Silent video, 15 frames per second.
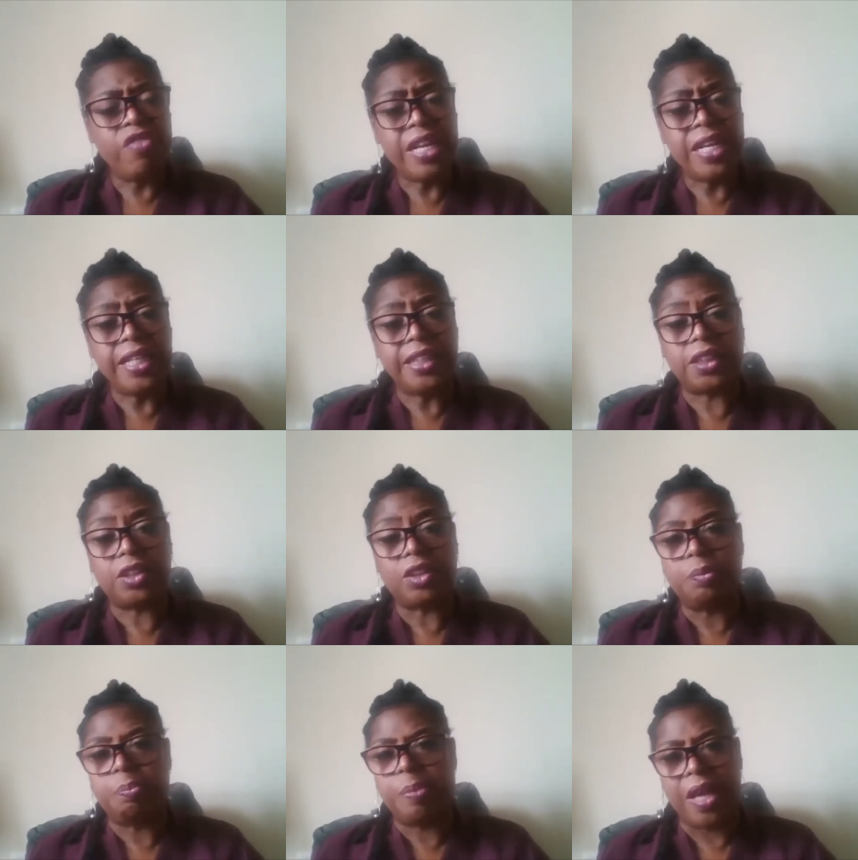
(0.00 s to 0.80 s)
that
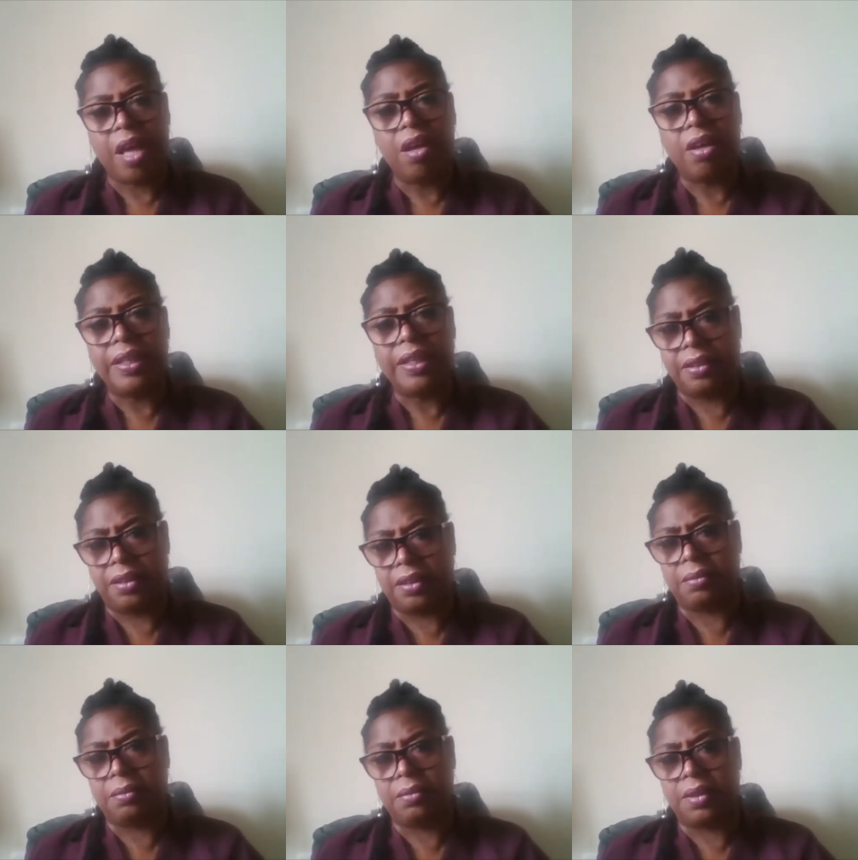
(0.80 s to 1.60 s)
really stood
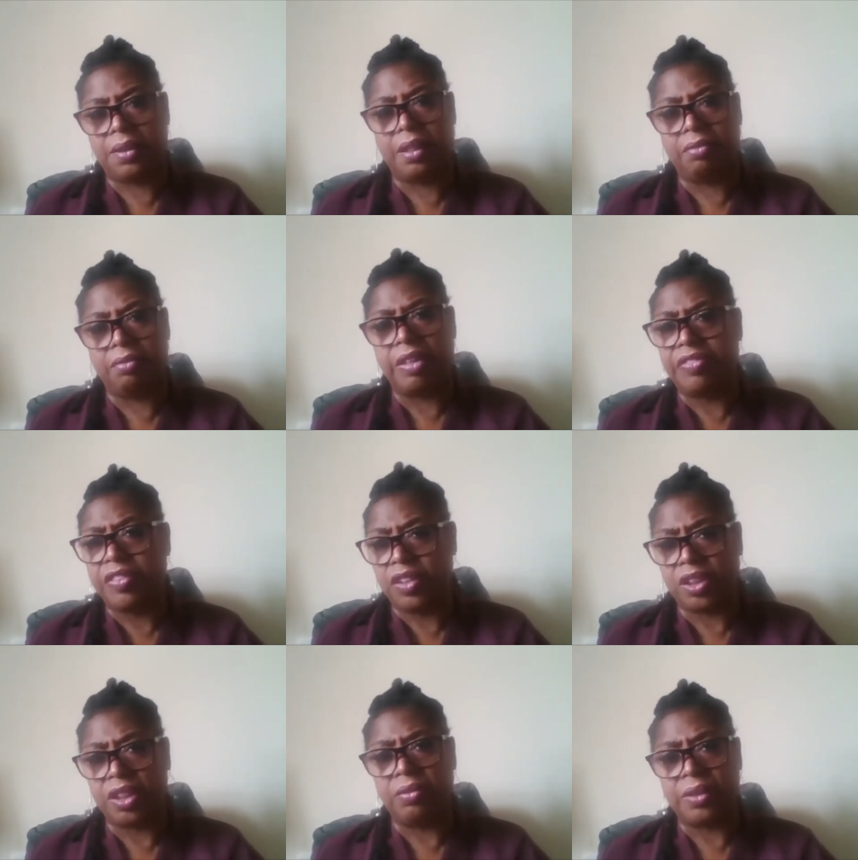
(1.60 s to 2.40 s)
behind uh,
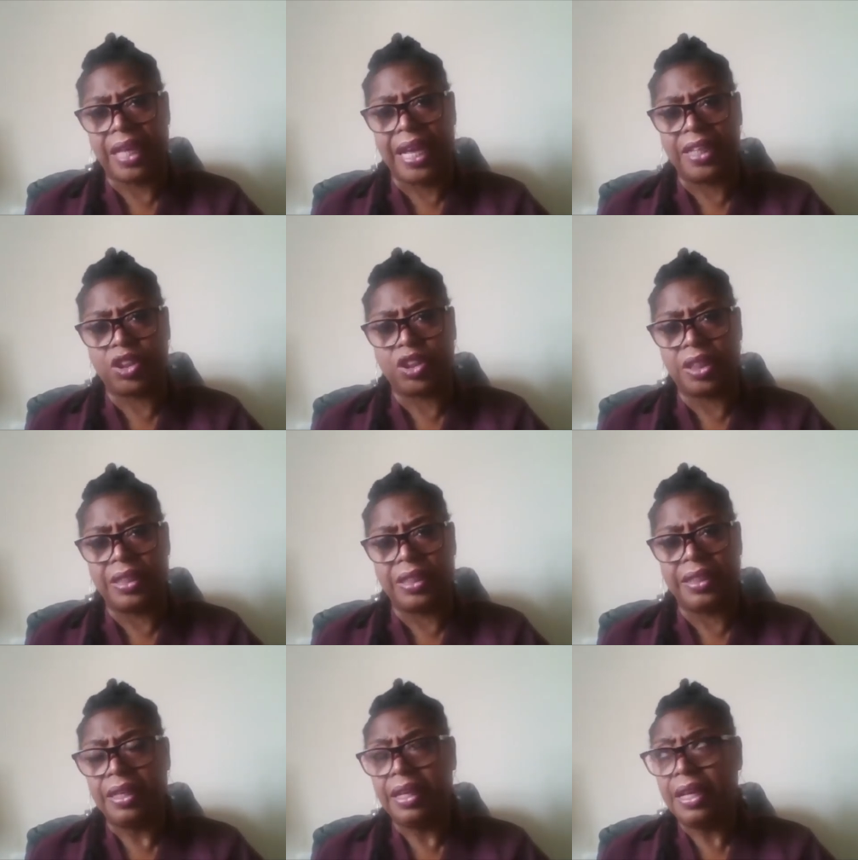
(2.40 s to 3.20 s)
Reverend Jones
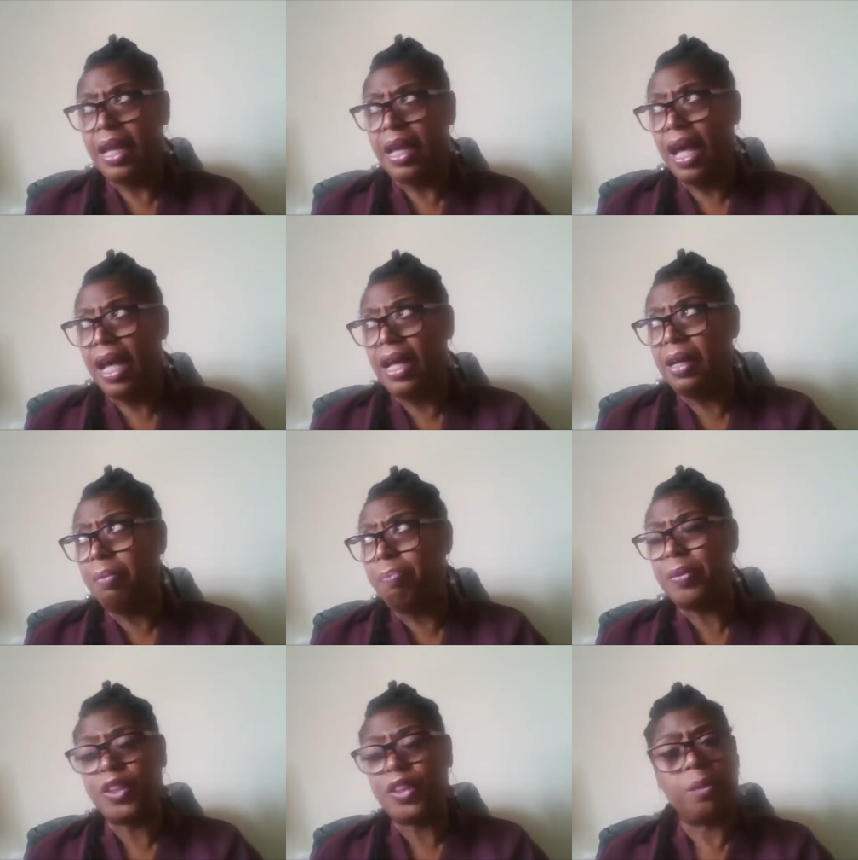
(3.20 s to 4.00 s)
actually uh,
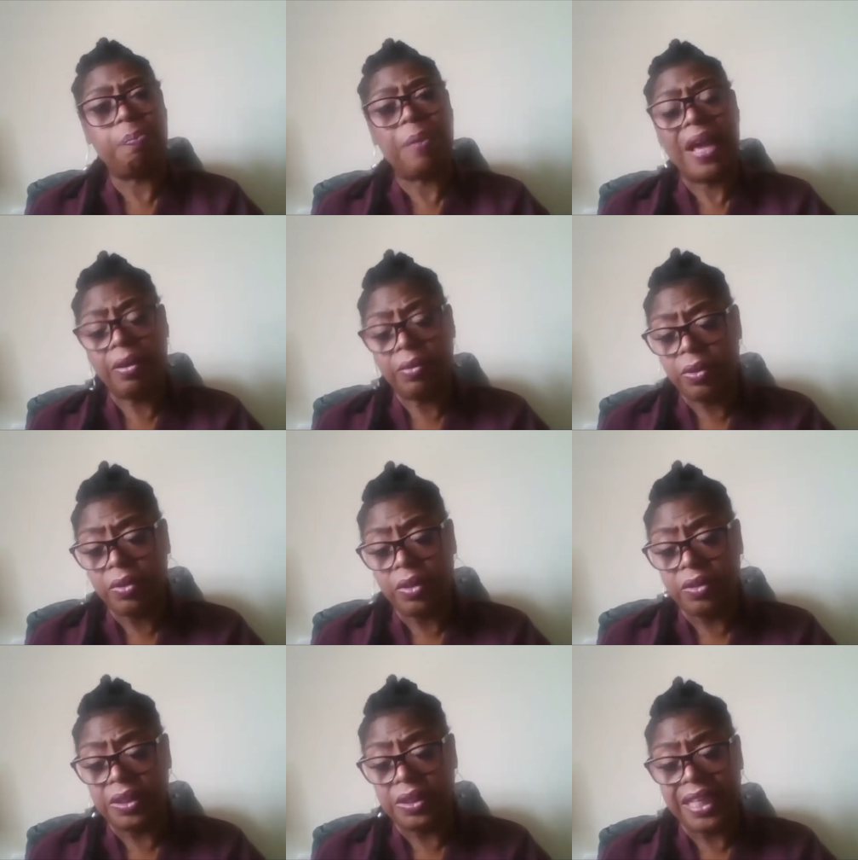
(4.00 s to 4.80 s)
Bishop
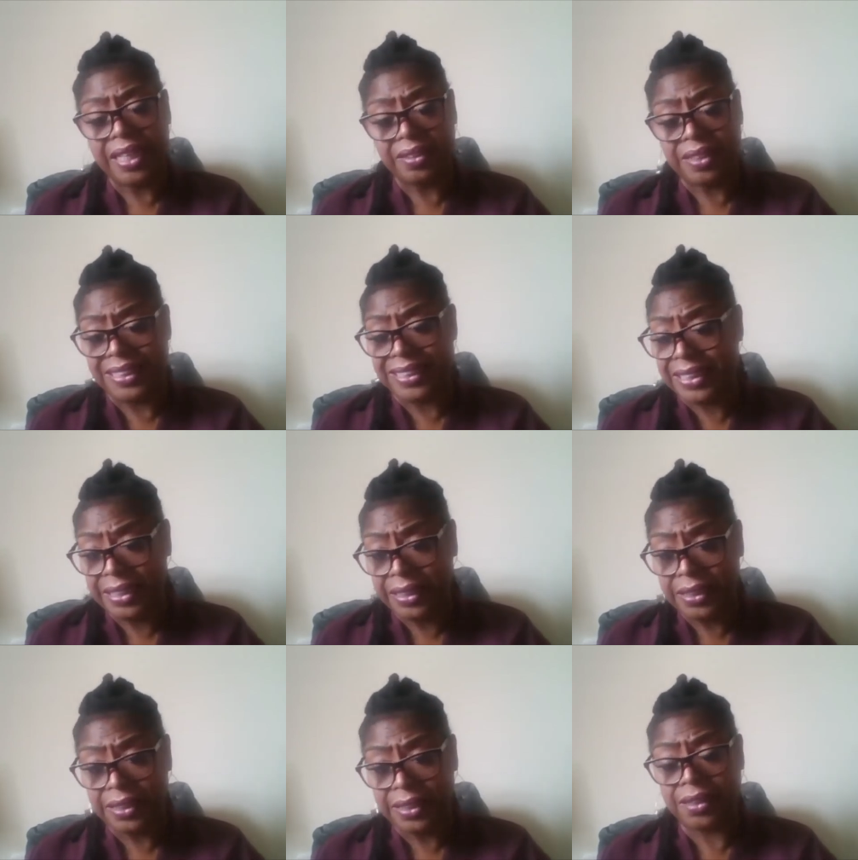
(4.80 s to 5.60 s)
Powell, who's now
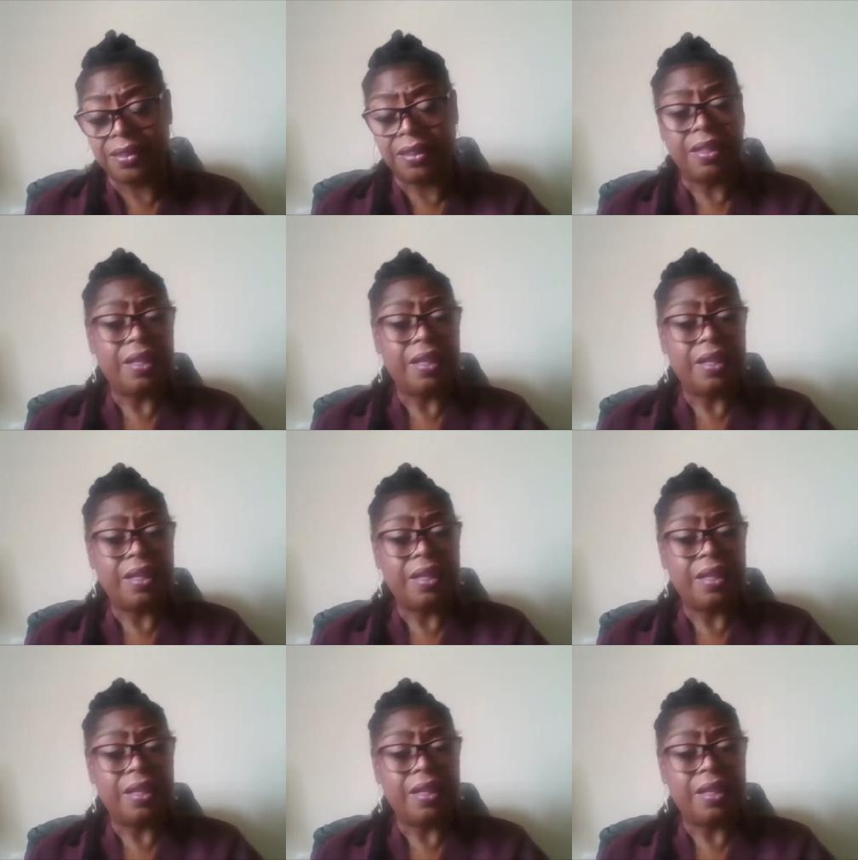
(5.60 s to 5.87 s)
deceased,